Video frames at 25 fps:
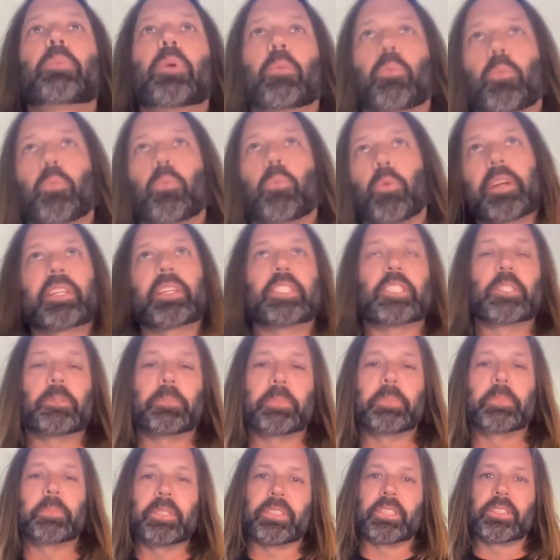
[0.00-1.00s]
people that work in
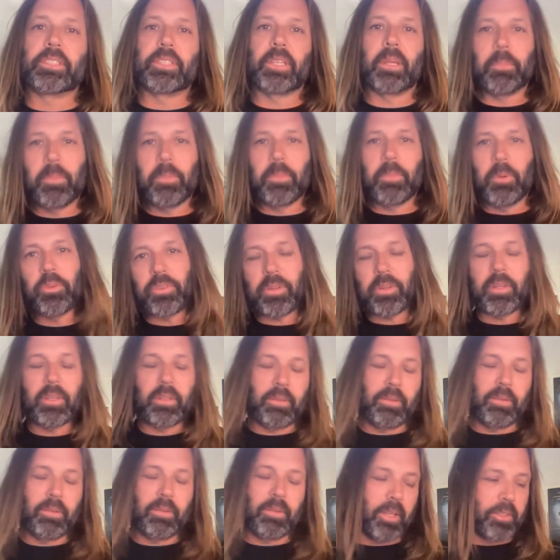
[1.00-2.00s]
this business, I mean, which
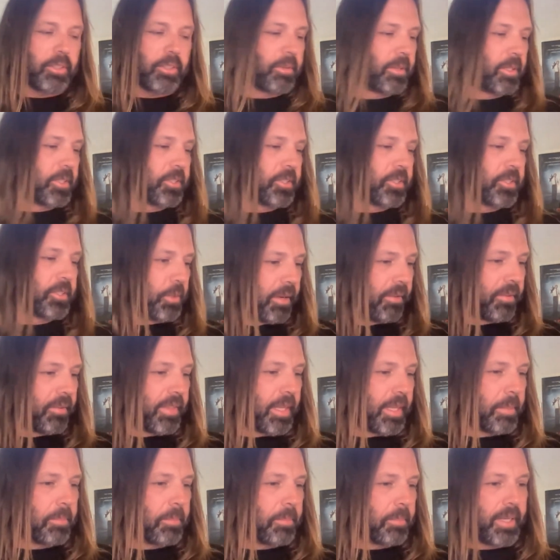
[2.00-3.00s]
you know, other careers too and
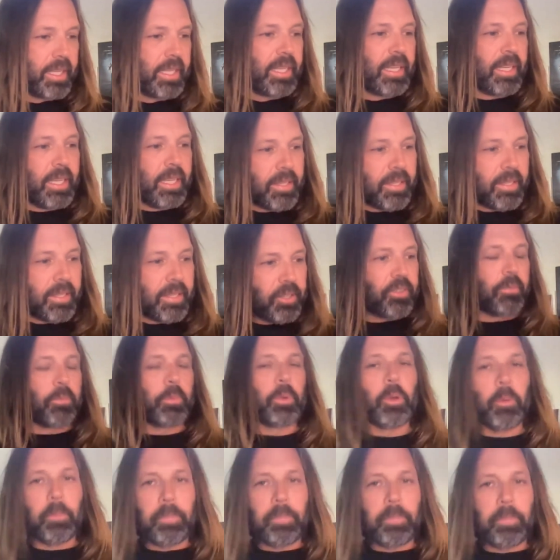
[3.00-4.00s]
everything, but there's a
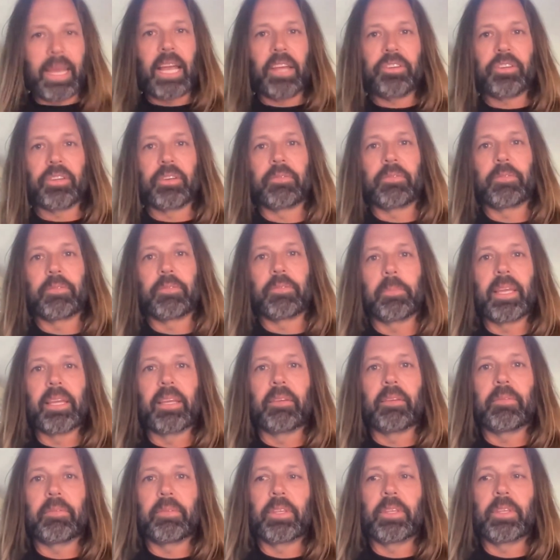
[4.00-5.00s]
real passion for
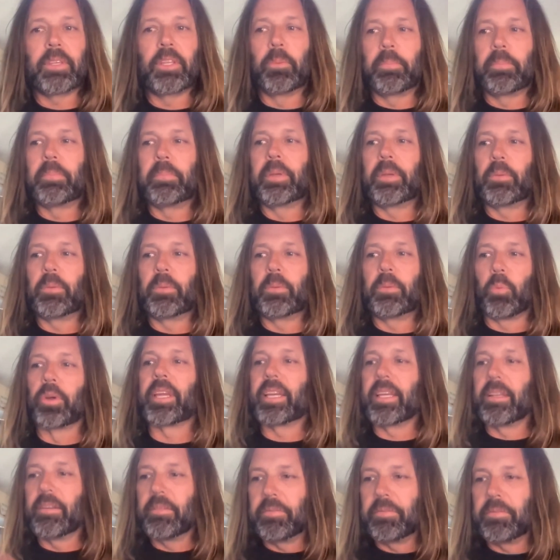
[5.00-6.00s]
being, you know, be,
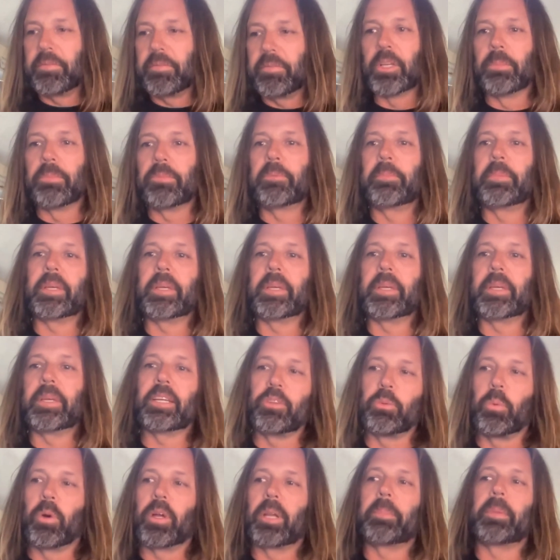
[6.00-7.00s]
working in films
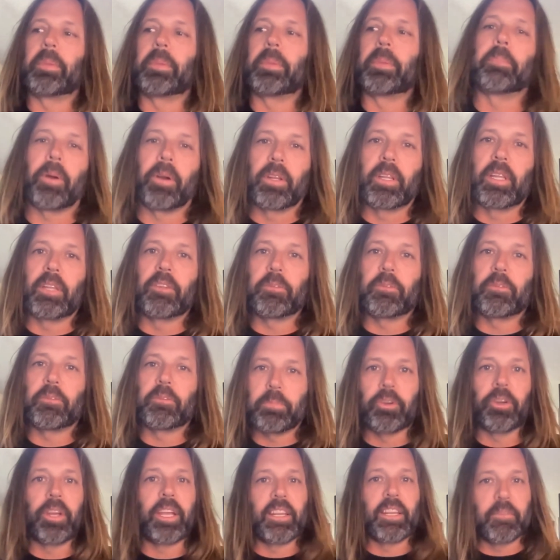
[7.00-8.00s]
because you want to be a part of this
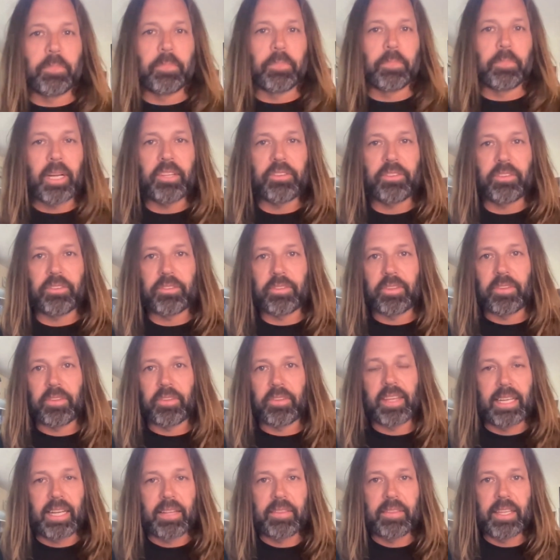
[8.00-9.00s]
creative process
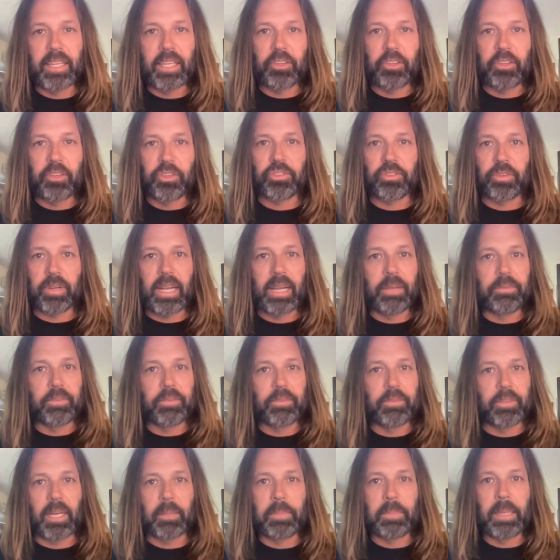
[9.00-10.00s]
and thing. I think it just
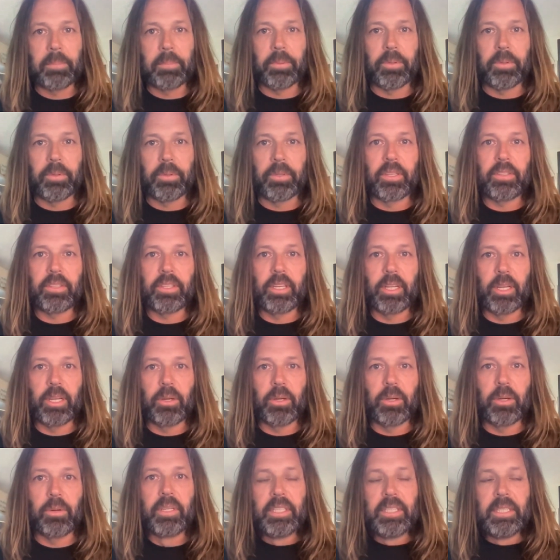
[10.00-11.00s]
drives a lot of people. And, you
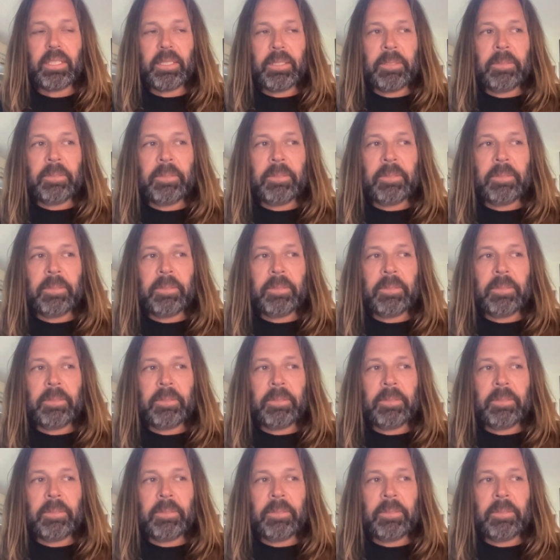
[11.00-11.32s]
know,